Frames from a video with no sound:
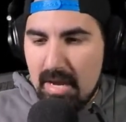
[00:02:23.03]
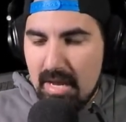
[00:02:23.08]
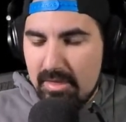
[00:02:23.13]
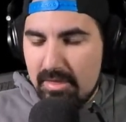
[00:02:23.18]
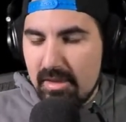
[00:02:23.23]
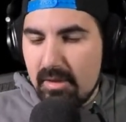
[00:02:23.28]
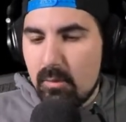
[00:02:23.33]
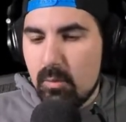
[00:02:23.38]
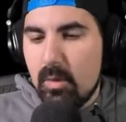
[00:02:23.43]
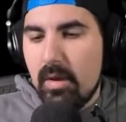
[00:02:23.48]
I
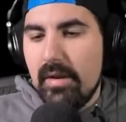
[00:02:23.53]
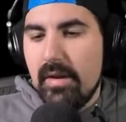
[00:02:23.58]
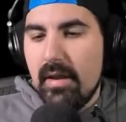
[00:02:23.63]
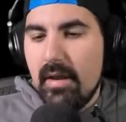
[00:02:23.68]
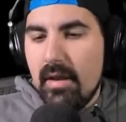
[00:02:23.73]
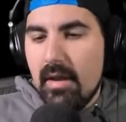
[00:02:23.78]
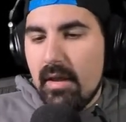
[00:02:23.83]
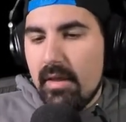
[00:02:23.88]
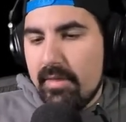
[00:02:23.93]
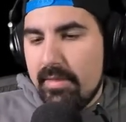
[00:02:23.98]
think what
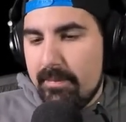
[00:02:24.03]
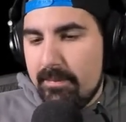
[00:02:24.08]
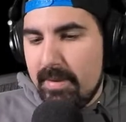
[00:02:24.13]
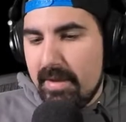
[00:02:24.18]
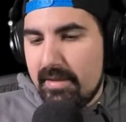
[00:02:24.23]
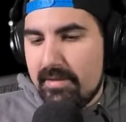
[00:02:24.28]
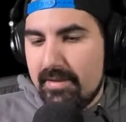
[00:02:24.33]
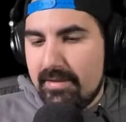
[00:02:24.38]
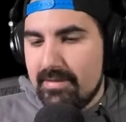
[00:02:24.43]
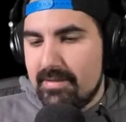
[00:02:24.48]
the
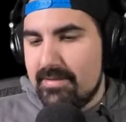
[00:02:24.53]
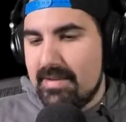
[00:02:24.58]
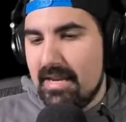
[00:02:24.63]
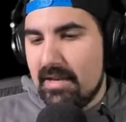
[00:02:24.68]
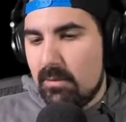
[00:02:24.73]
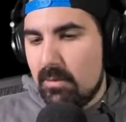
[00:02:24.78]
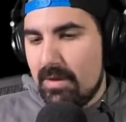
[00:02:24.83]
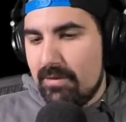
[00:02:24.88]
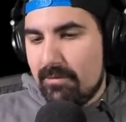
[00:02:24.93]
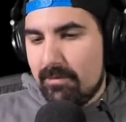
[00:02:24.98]
big thing to
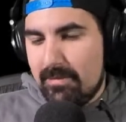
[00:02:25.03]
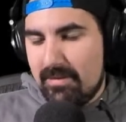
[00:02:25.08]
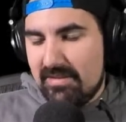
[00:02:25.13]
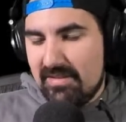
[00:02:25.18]
take away from this